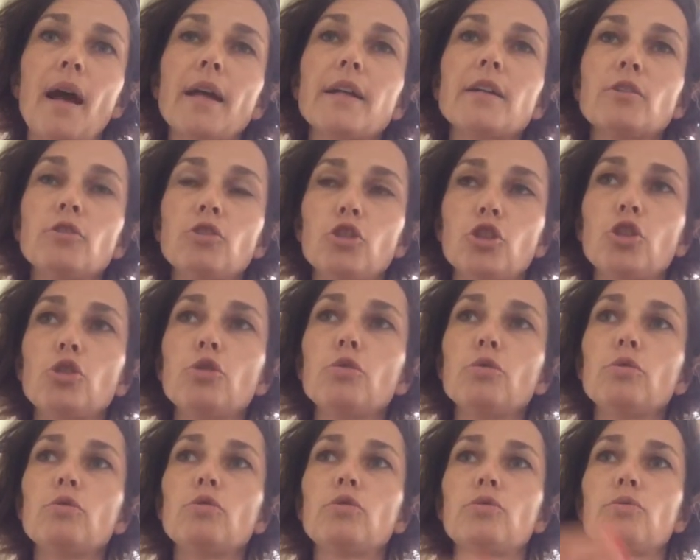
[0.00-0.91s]
I can
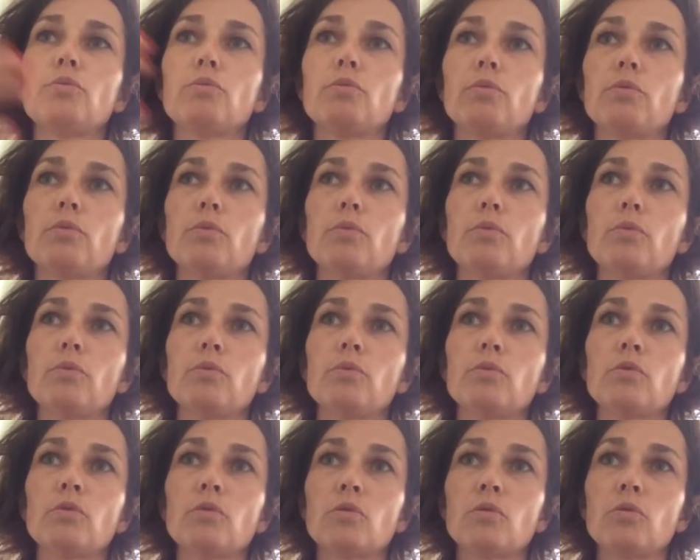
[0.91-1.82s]
choose
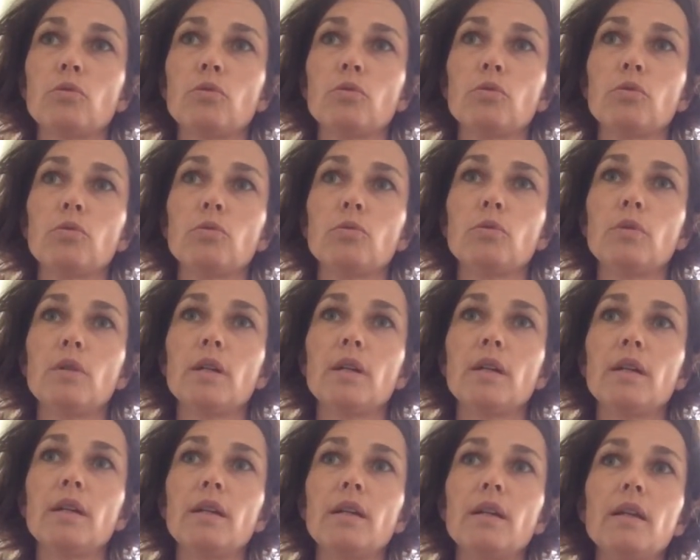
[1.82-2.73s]
to
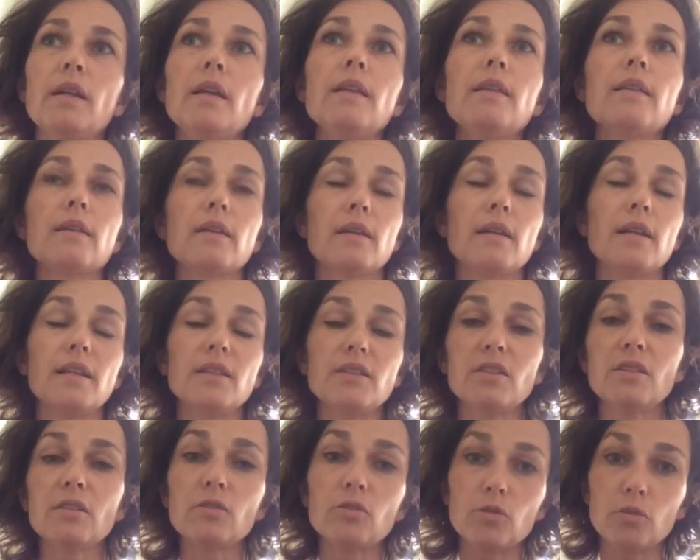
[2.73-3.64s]
either
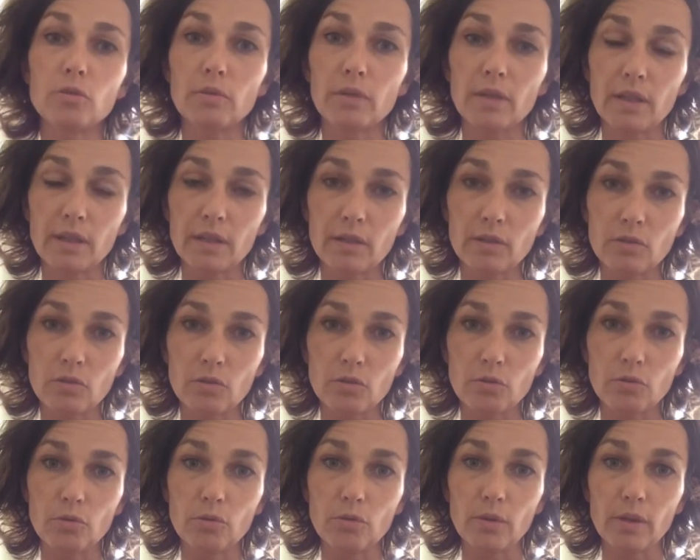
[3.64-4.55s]
listen
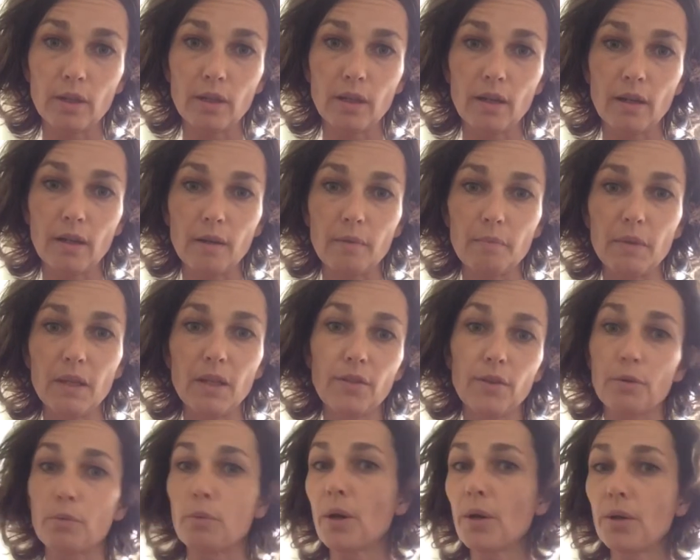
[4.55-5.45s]
to
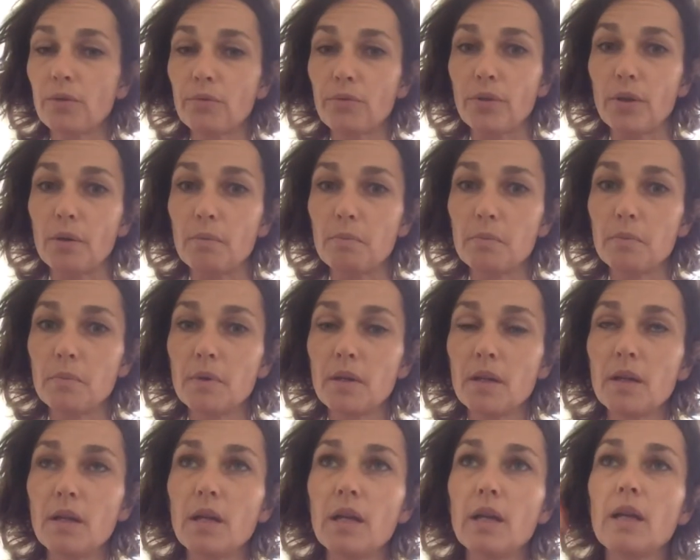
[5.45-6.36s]
either one of them
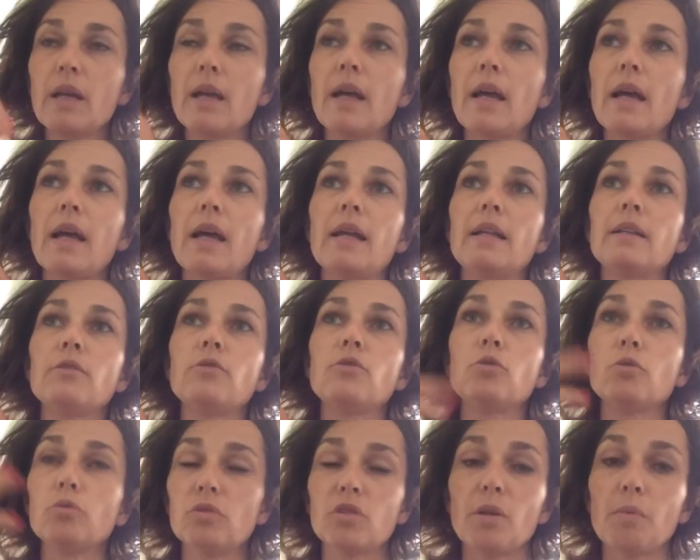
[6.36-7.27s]
and
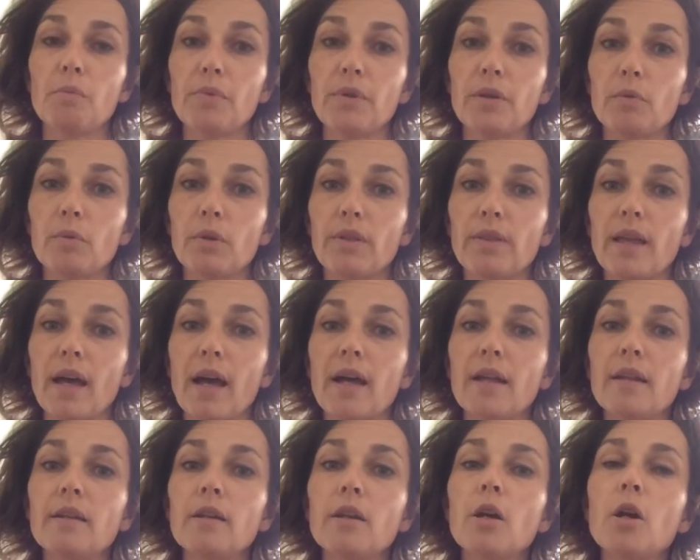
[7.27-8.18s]
do something with
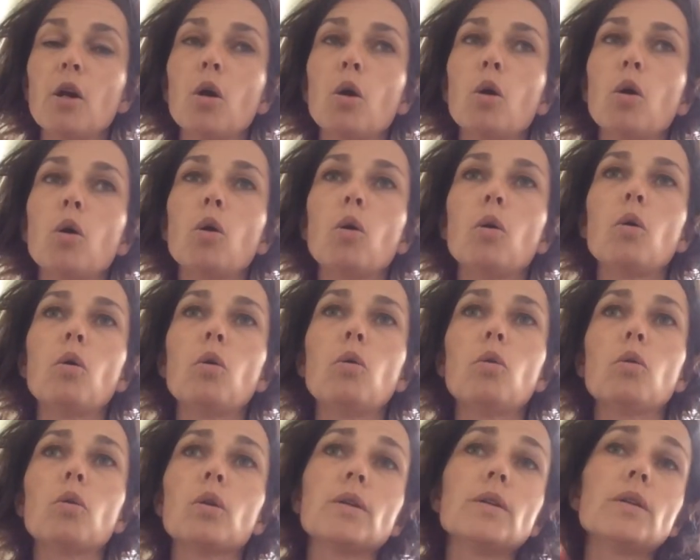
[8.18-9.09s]
that,
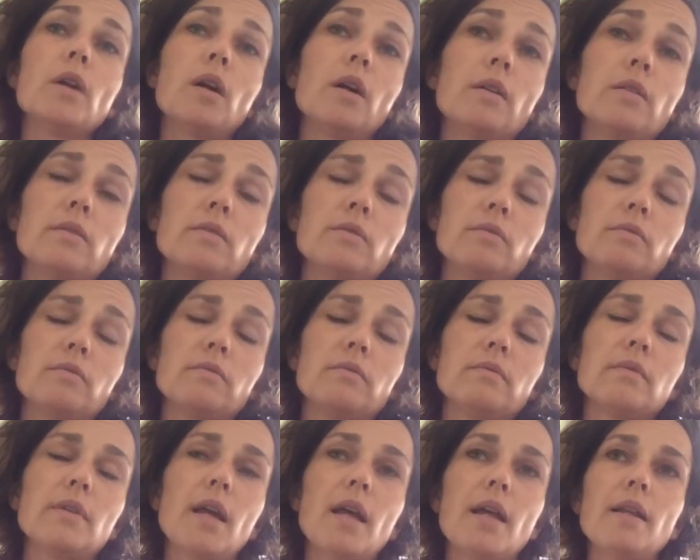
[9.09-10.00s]
or not.
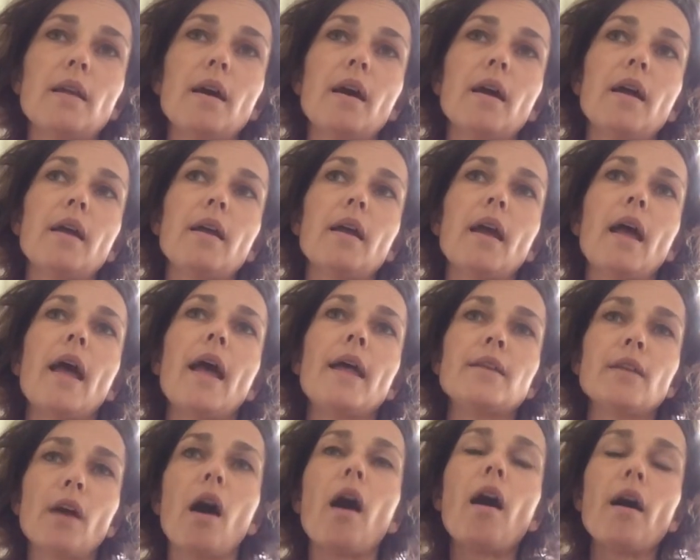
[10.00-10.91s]
And I
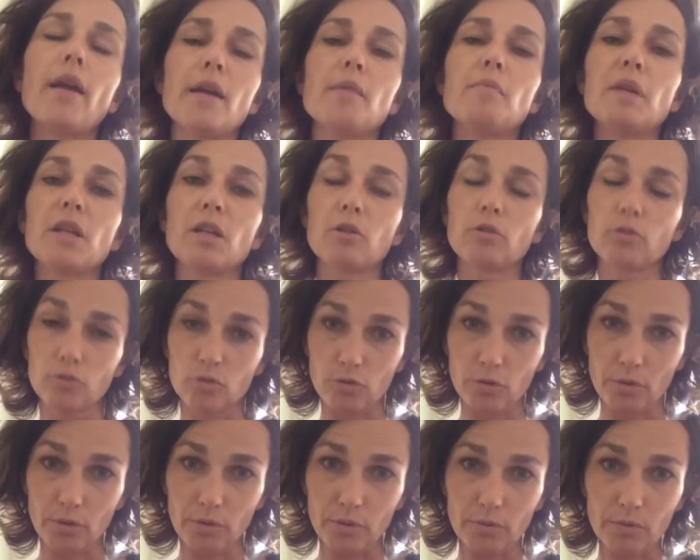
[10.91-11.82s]
am in
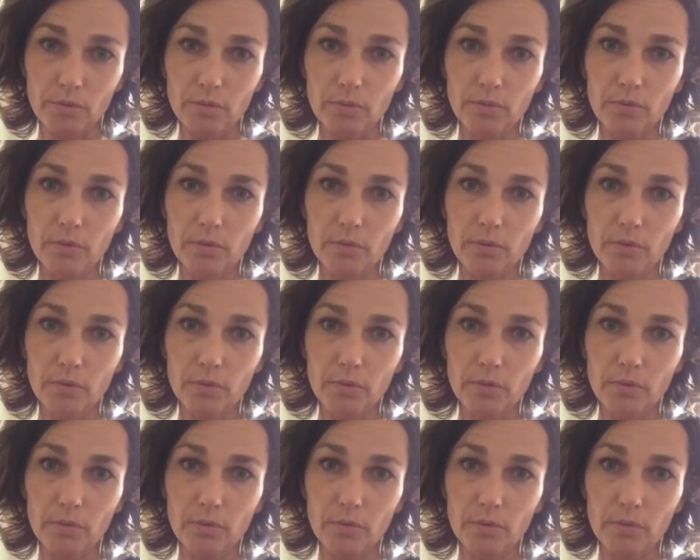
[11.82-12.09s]
control.